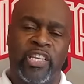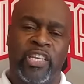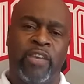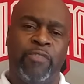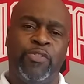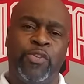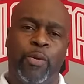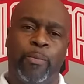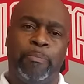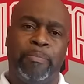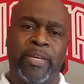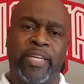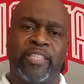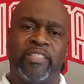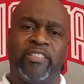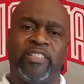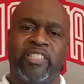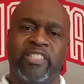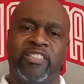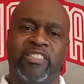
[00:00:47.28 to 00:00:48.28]
give your
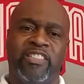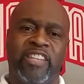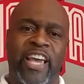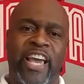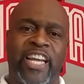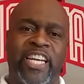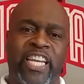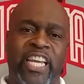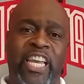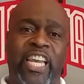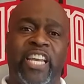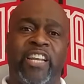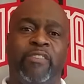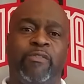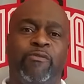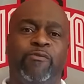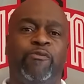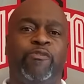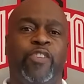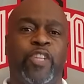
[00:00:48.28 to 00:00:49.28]
business that
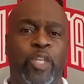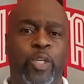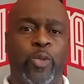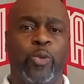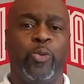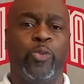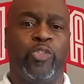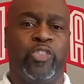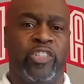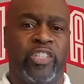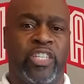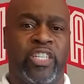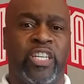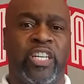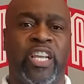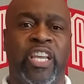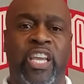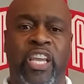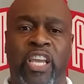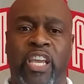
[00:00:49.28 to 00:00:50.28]
infusion,
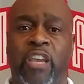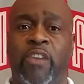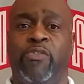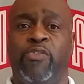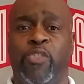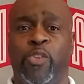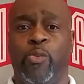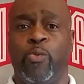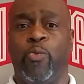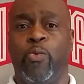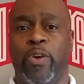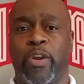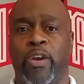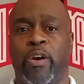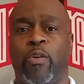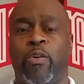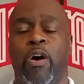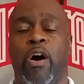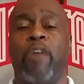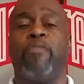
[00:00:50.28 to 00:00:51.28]
if you
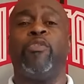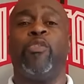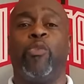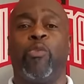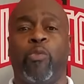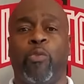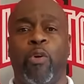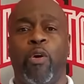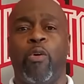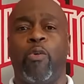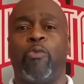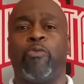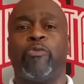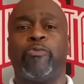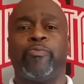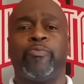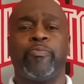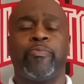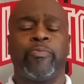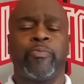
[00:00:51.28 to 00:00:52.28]
will, of growth.
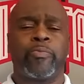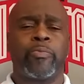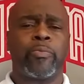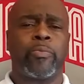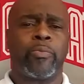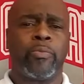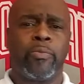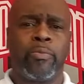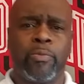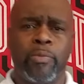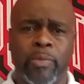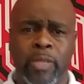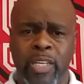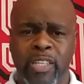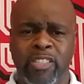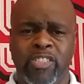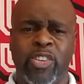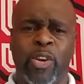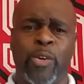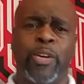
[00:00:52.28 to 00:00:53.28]

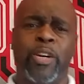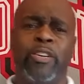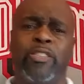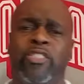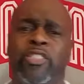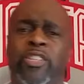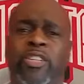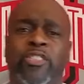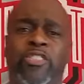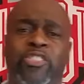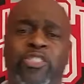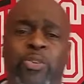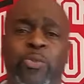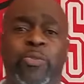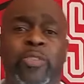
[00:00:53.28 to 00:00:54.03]
And so there's there's two